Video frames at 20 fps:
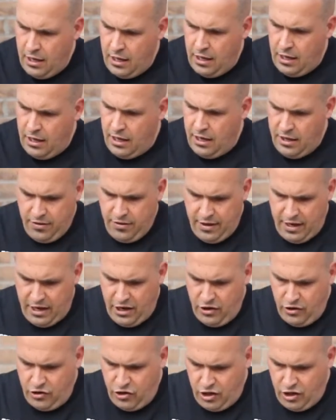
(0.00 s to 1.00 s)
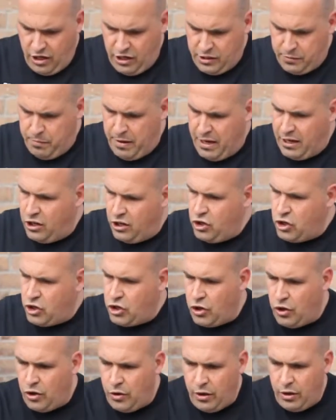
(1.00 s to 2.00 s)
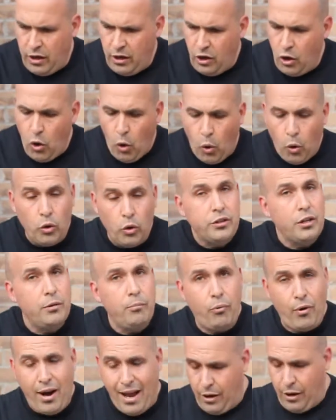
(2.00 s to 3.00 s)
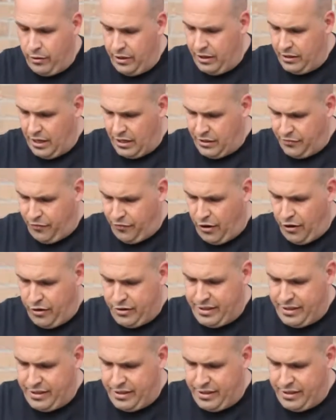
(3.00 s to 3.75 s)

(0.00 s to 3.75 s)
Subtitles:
And then just making sure golden brown as far as